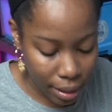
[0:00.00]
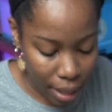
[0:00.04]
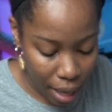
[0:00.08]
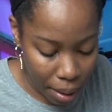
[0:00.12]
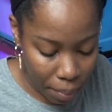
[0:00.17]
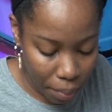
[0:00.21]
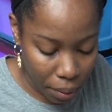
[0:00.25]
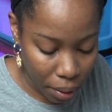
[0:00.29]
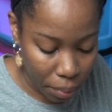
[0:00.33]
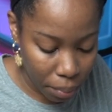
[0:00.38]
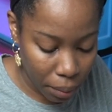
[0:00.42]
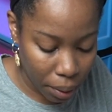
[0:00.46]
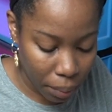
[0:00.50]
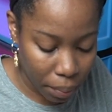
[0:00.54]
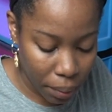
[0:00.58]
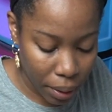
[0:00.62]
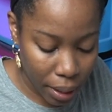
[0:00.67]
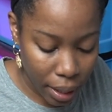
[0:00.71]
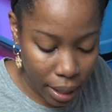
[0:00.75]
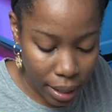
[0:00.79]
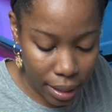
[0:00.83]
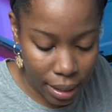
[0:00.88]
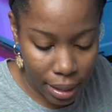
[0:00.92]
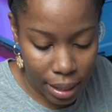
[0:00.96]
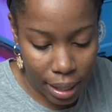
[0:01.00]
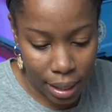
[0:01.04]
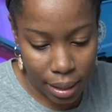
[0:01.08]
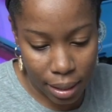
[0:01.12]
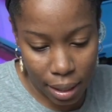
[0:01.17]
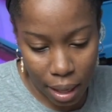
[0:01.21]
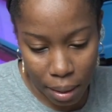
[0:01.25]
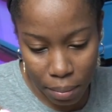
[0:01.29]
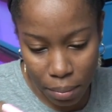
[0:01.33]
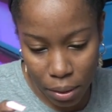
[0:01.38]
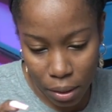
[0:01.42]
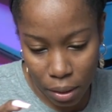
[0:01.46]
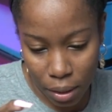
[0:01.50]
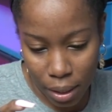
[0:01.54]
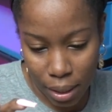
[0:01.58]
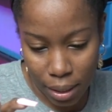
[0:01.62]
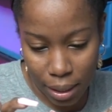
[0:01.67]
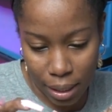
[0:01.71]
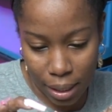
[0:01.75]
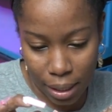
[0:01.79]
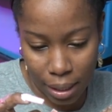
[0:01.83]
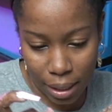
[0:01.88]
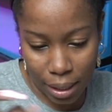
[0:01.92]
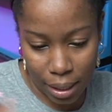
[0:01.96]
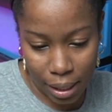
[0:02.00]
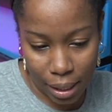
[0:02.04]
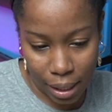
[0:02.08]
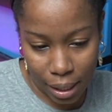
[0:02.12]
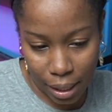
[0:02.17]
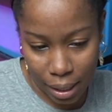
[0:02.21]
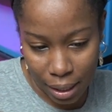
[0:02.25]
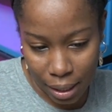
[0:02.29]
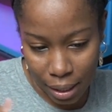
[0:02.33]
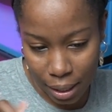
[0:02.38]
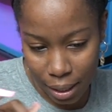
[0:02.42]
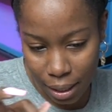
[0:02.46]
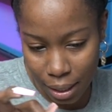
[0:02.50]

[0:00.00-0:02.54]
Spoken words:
to happen, but because this comes out this easily,